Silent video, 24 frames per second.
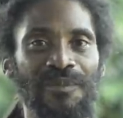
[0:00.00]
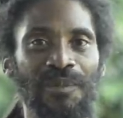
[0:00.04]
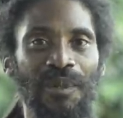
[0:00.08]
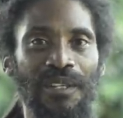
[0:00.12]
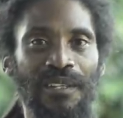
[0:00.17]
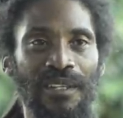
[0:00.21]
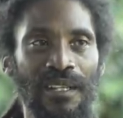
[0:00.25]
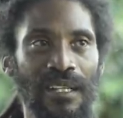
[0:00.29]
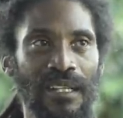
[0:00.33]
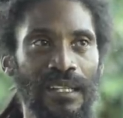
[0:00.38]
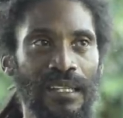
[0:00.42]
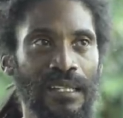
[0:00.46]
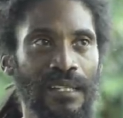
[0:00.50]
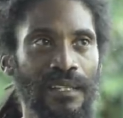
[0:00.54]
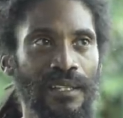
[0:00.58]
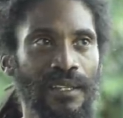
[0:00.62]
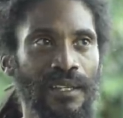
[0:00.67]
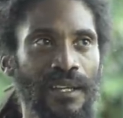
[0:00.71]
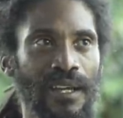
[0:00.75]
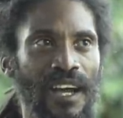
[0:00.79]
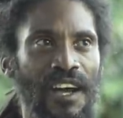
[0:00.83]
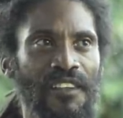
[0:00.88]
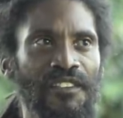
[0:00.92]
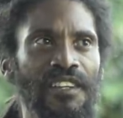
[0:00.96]
but
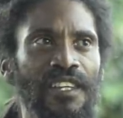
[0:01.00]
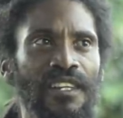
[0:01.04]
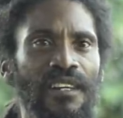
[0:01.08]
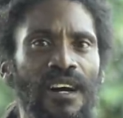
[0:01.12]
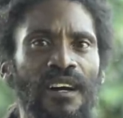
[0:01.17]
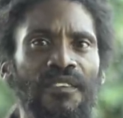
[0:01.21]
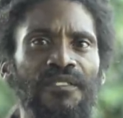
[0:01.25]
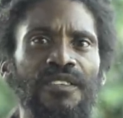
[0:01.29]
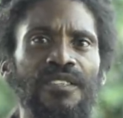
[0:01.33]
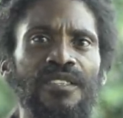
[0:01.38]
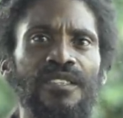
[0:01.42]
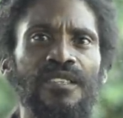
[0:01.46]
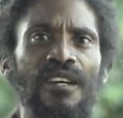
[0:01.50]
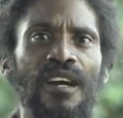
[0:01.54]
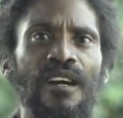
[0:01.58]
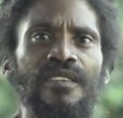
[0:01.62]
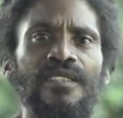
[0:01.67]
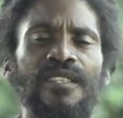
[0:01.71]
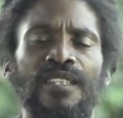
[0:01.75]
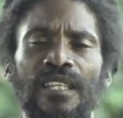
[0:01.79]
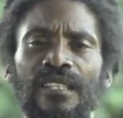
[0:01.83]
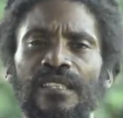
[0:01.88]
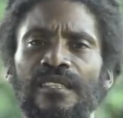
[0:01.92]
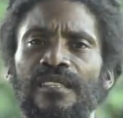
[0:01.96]
I think others are
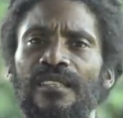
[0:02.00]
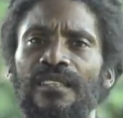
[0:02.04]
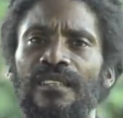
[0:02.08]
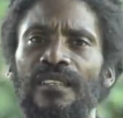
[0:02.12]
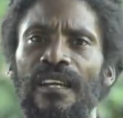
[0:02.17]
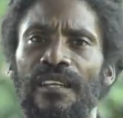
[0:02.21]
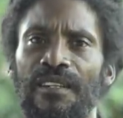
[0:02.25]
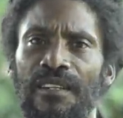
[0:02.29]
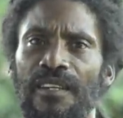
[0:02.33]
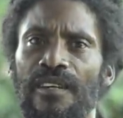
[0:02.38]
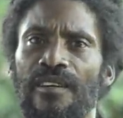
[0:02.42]
sensing that